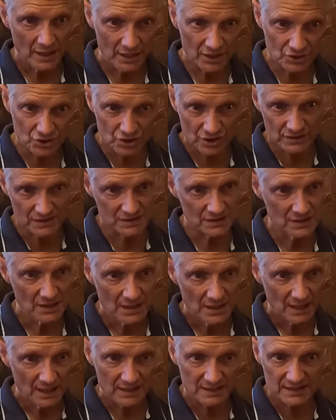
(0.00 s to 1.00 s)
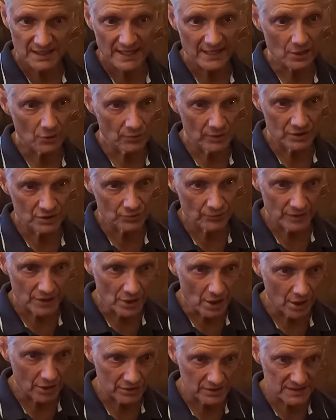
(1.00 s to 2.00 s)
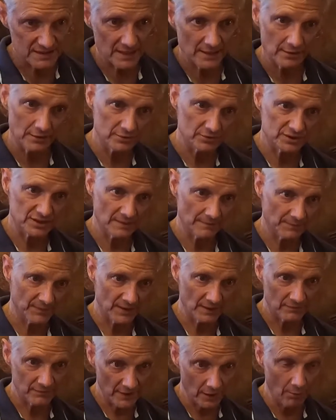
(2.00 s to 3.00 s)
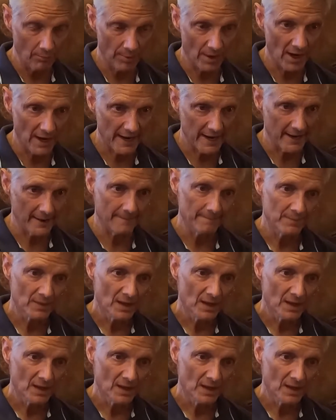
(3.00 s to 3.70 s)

It's like going to a yard sale or something, they'll buy it.